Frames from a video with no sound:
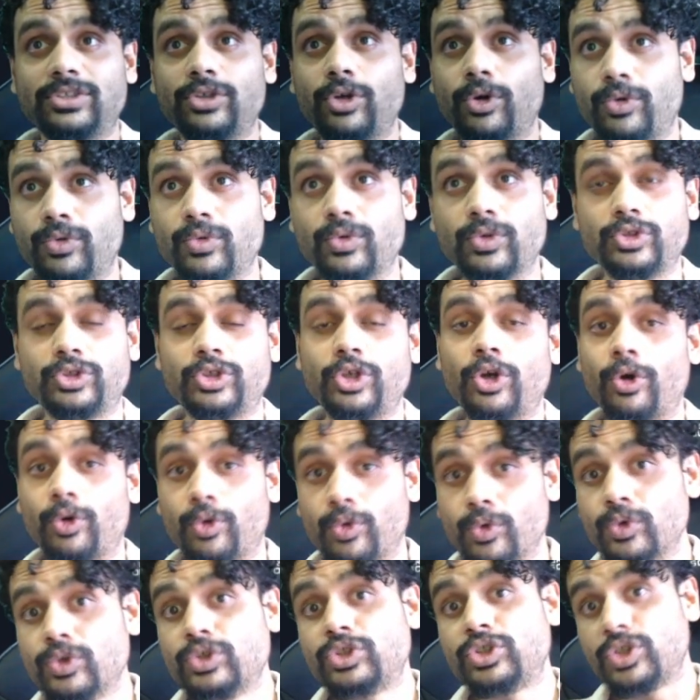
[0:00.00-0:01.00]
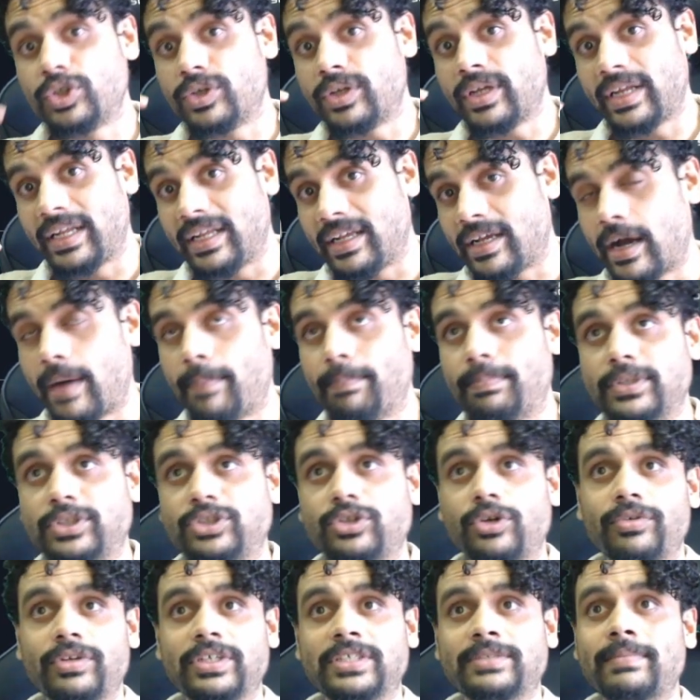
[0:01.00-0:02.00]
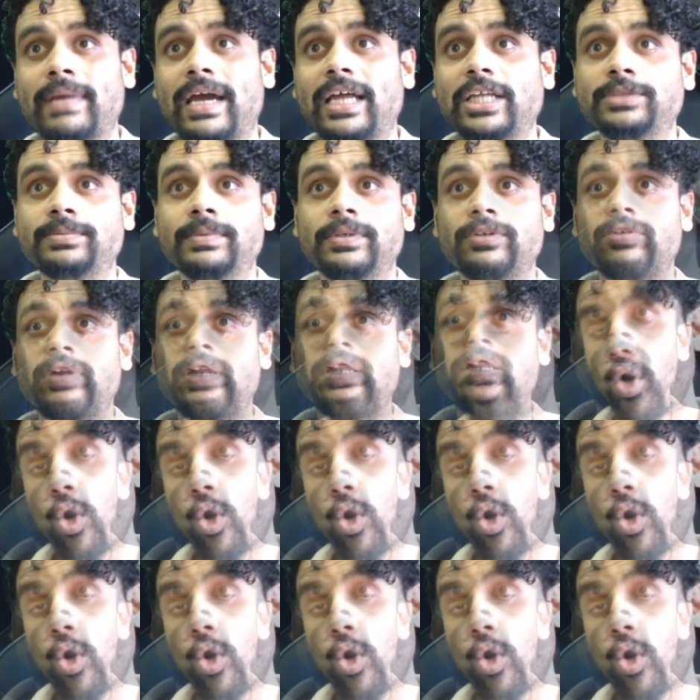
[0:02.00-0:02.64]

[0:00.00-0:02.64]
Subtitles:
Your rules should encompass your risk management, right?